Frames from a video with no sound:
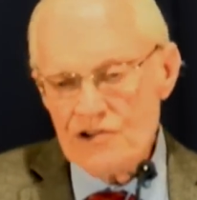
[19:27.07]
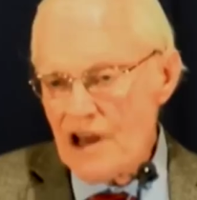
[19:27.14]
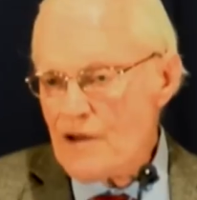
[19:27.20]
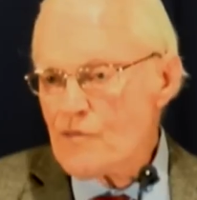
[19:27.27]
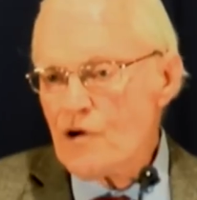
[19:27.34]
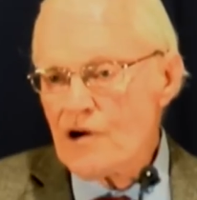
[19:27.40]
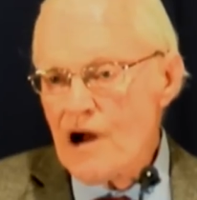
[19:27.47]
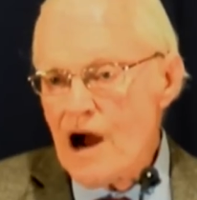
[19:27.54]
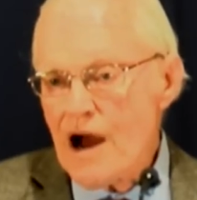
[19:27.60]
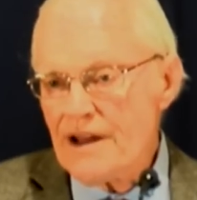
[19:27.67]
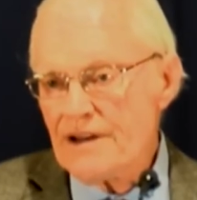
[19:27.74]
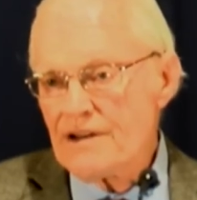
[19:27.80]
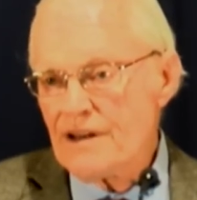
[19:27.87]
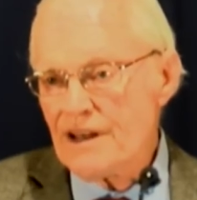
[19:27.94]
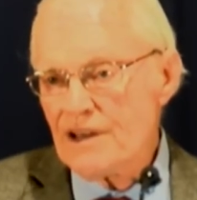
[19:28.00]
He will guide
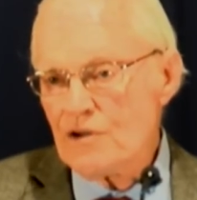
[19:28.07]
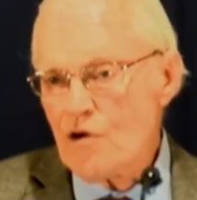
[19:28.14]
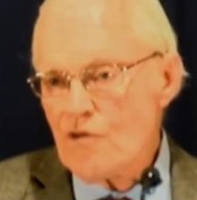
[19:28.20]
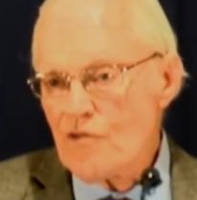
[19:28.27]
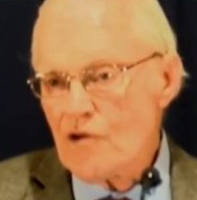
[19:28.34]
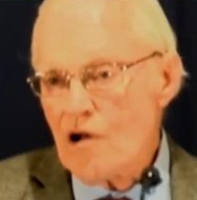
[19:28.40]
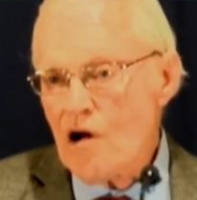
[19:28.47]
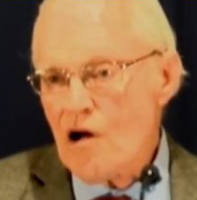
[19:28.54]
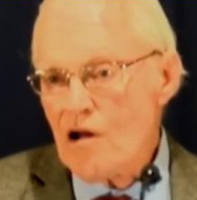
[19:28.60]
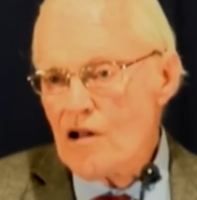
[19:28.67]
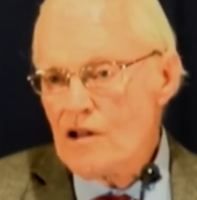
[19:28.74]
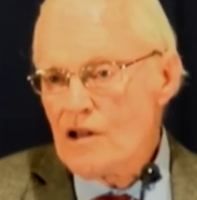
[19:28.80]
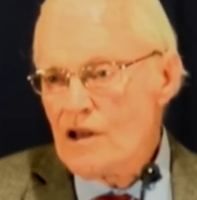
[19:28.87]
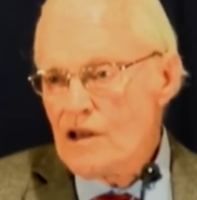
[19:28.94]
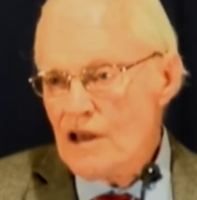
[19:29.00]
and lead over all